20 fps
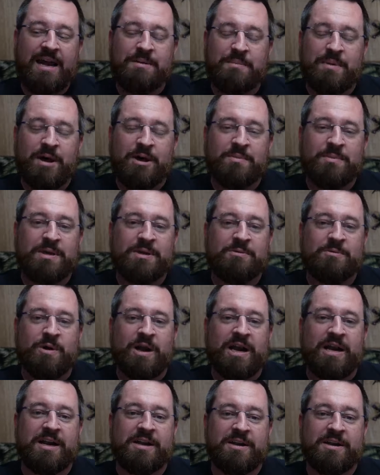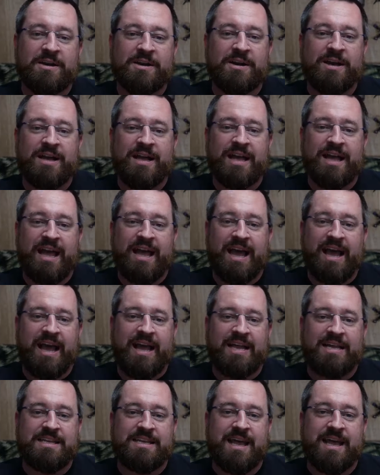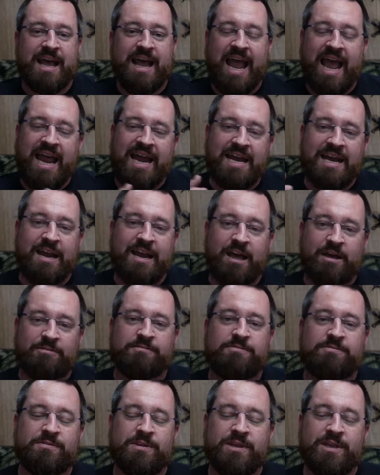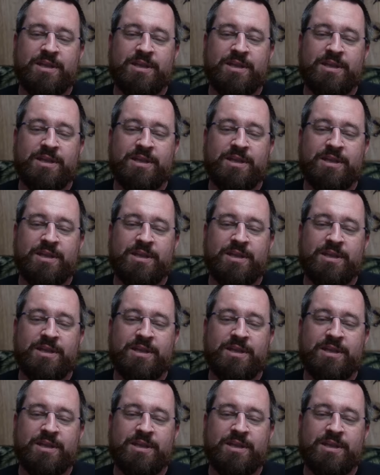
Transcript: a moment where I had enough